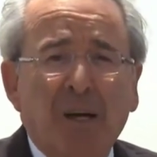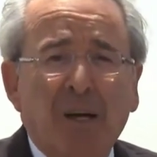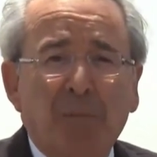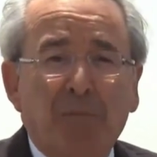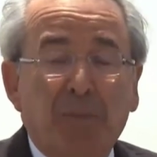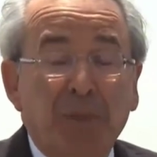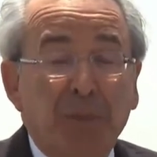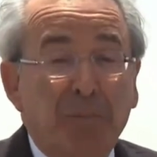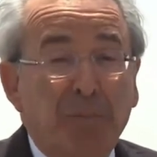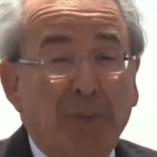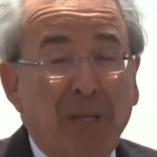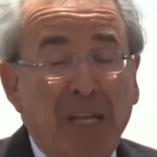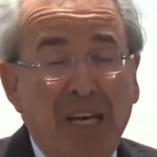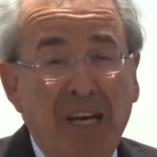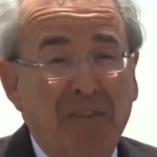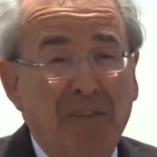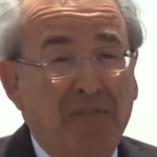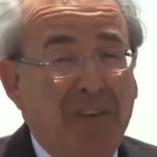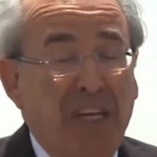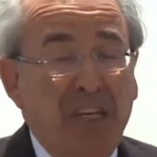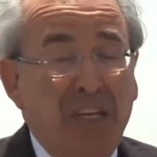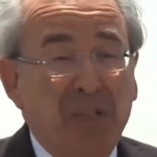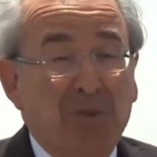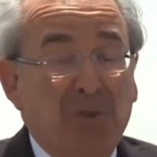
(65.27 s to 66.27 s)
People have
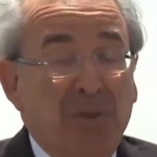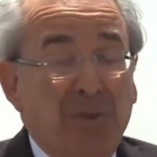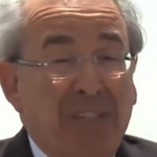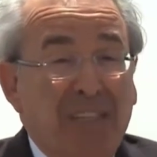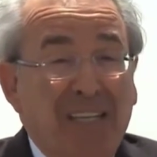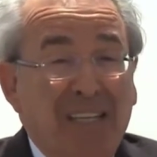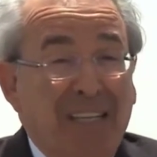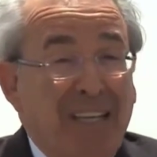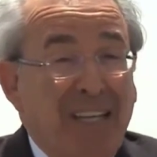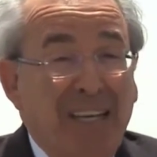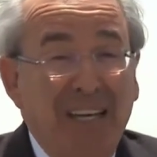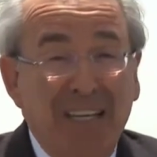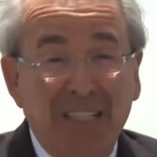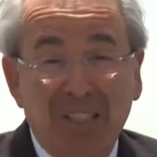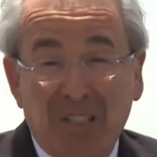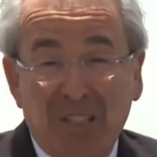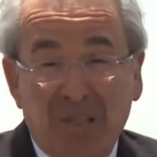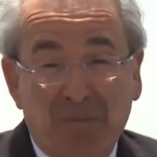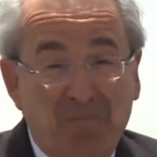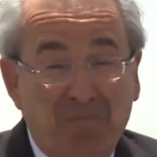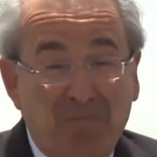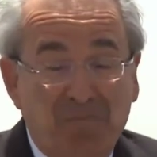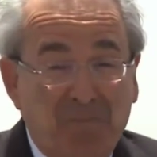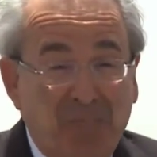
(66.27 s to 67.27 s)
hatred that lasts
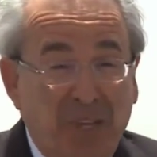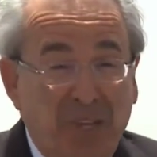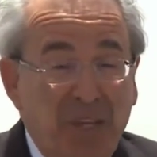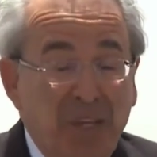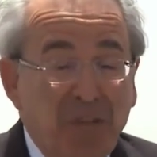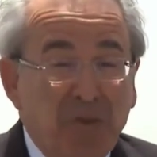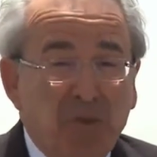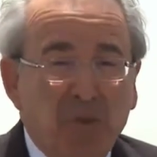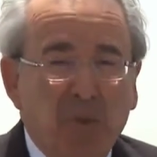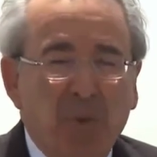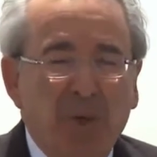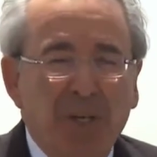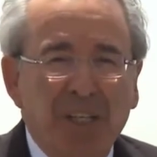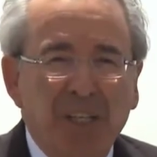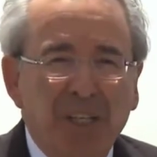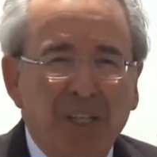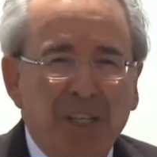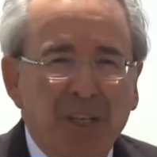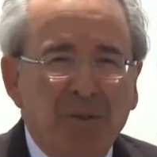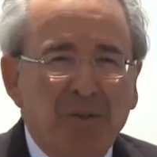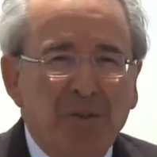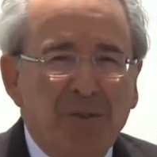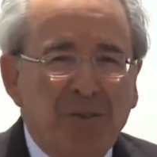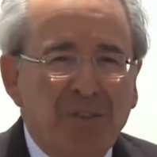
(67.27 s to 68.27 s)
10, 20
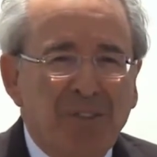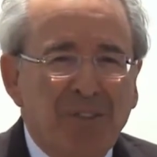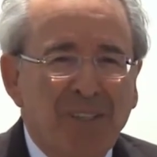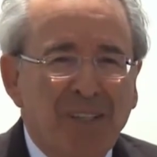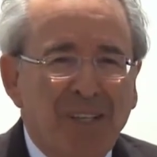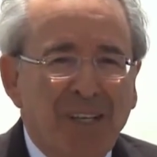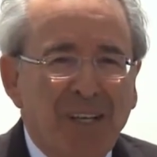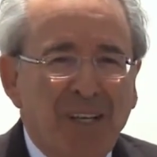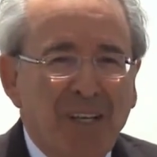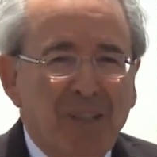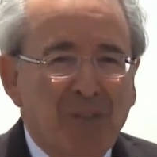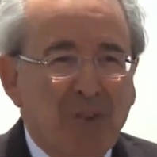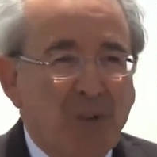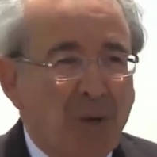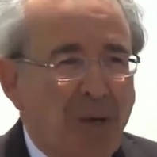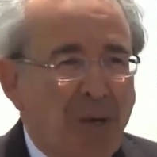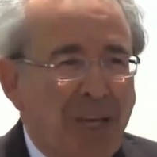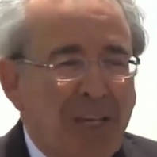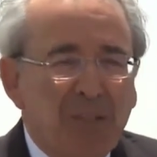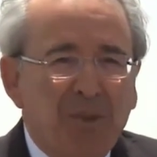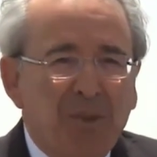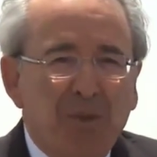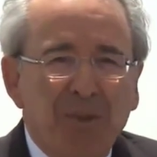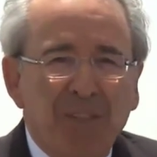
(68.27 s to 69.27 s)
years. So
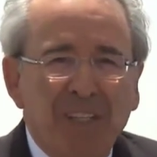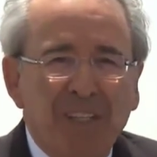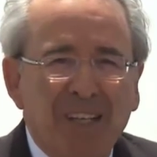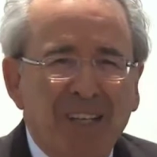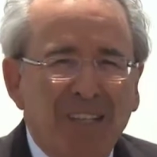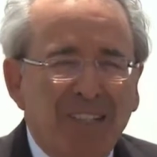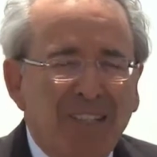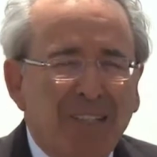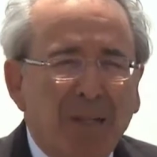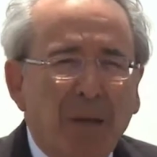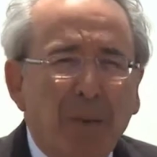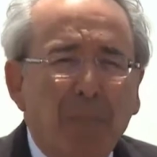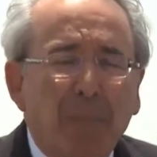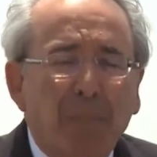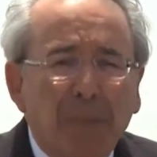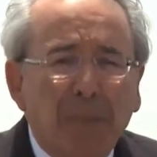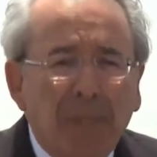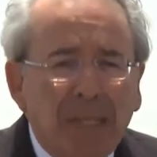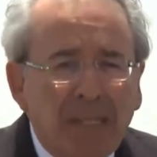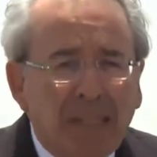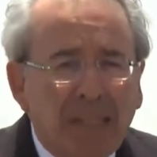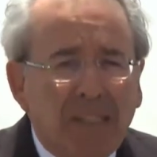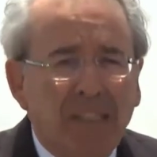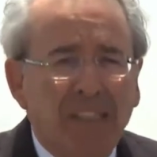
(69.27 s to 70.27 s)
hatred that is
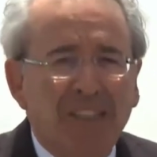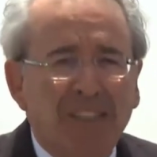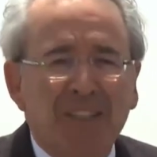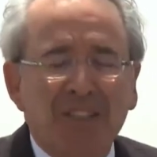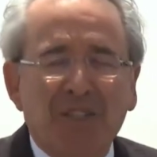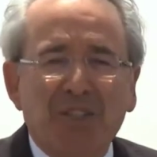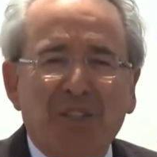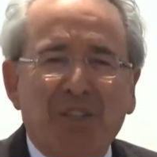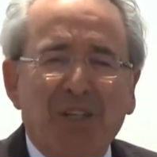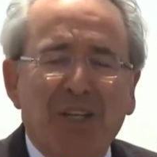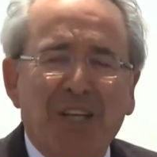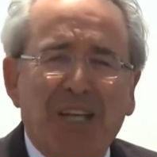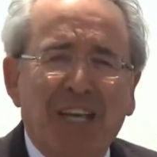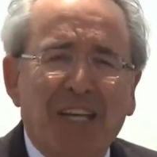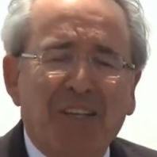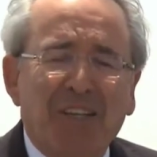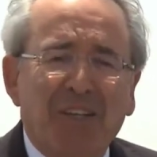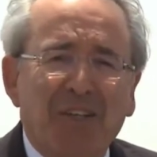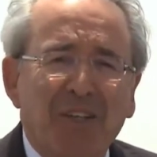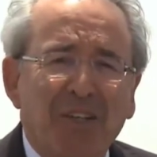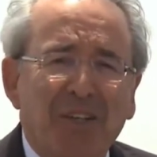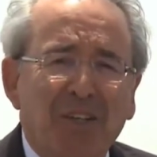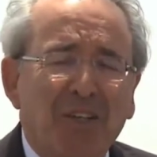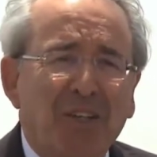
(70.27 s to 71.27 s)
completely
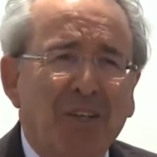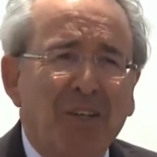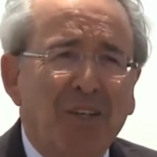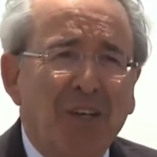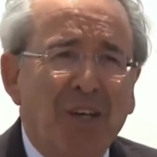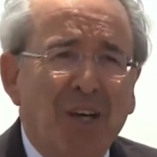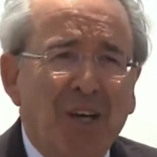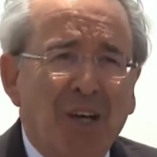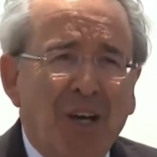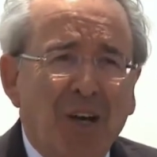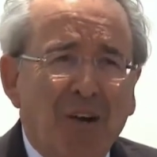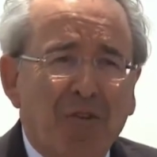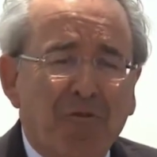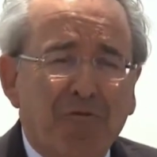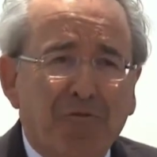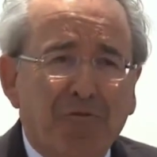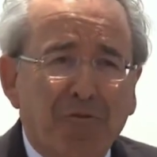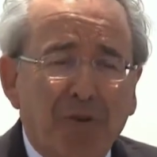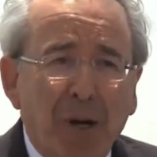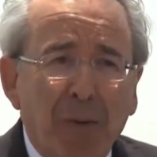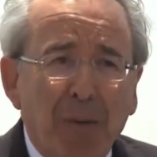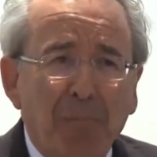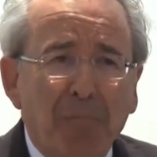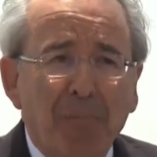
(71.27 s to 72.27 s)
disconnected
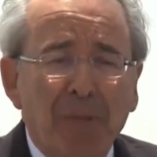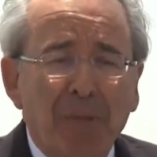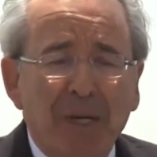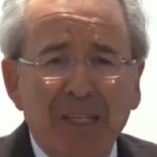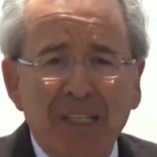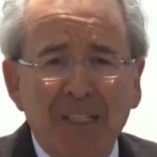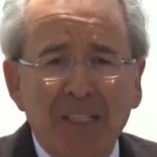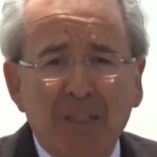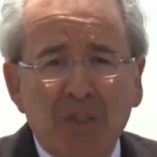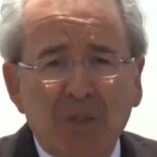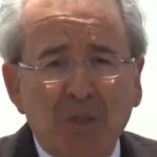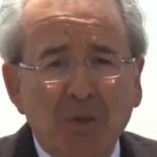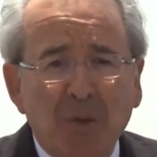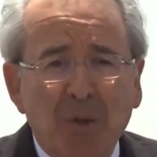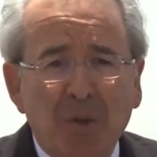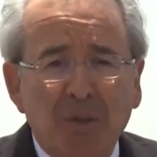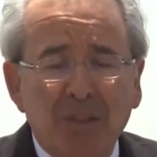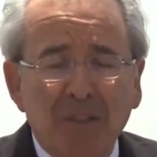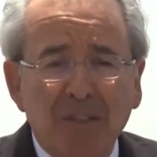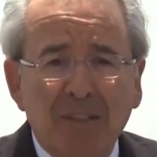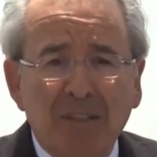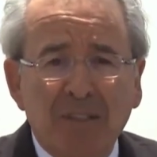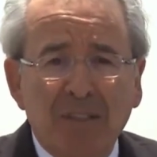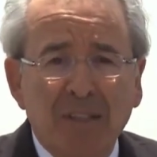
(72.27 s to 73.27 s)
from its
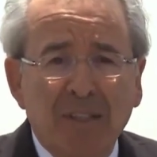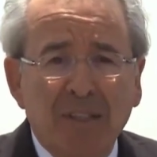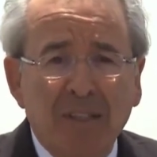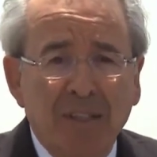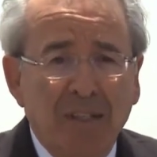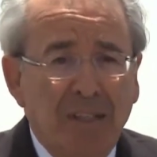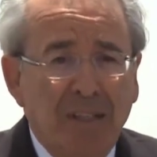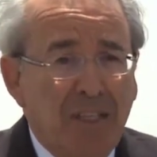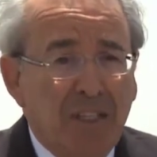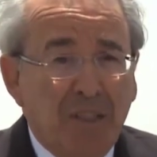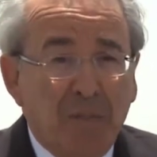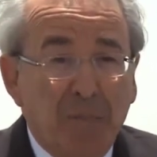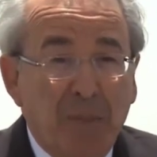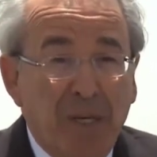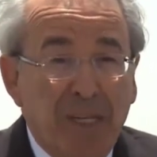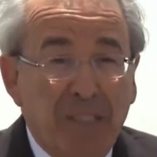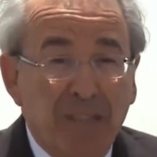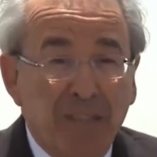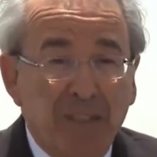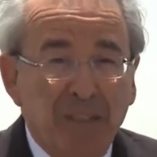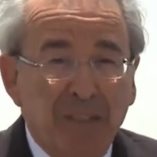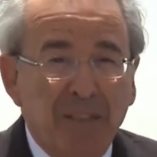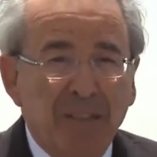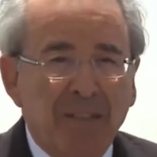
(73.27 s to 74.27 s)
source is
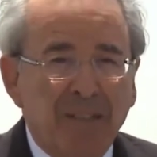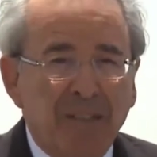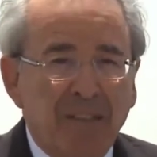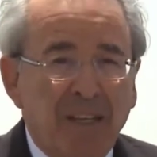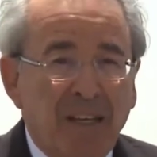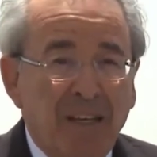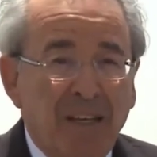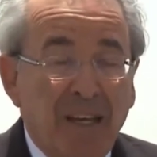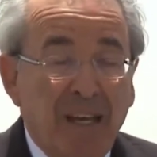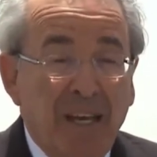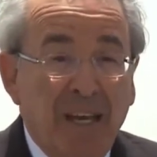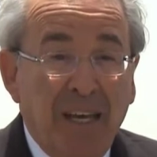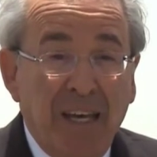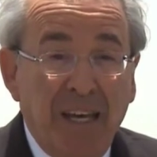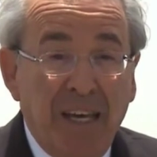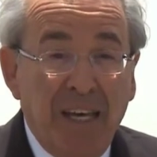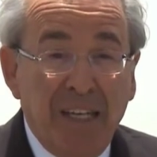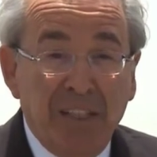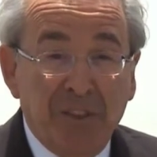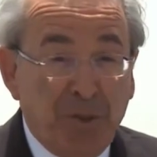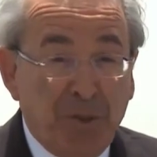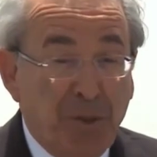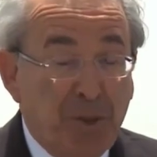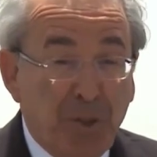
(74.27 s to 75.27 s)
baseless.
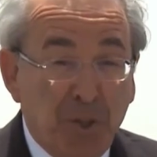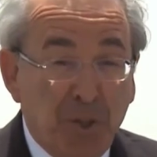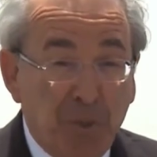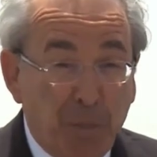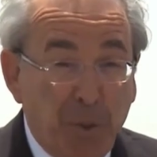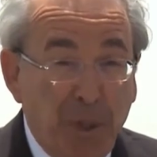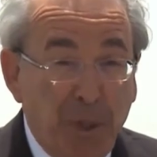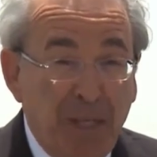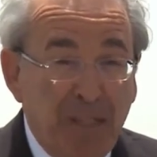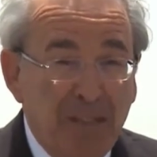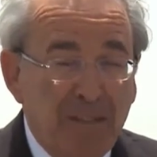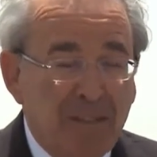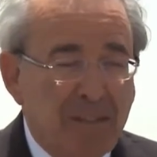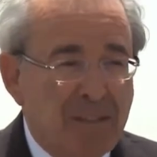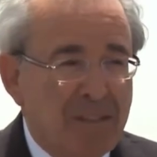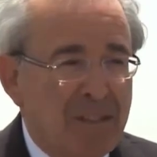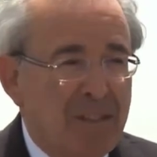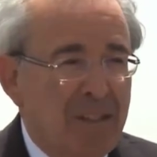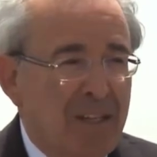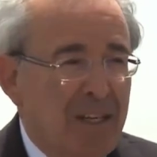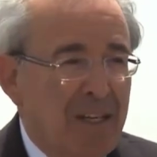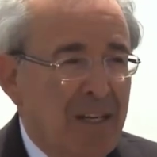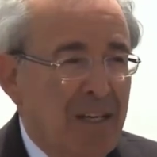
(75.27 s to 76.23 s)
Hatred spreads.